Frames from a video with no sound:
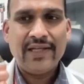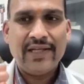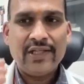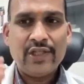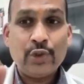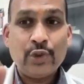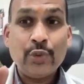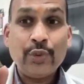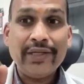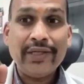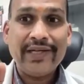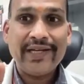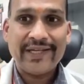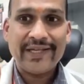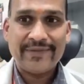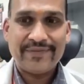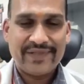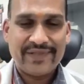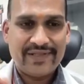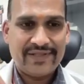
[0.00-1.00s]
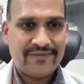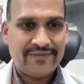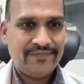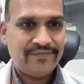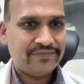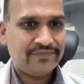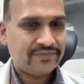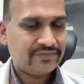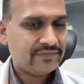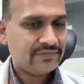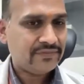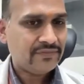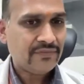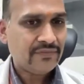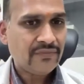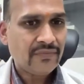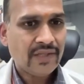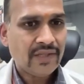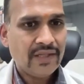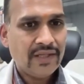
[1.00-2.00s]
Sweet dreams.
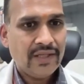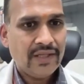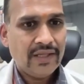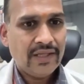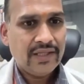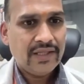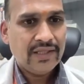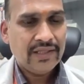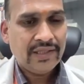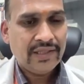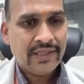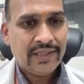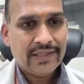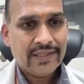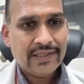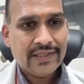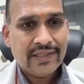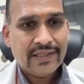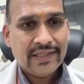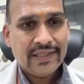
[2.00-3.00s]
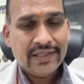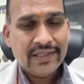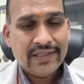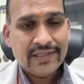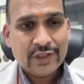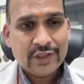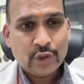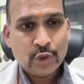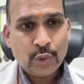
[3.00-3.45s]
Then this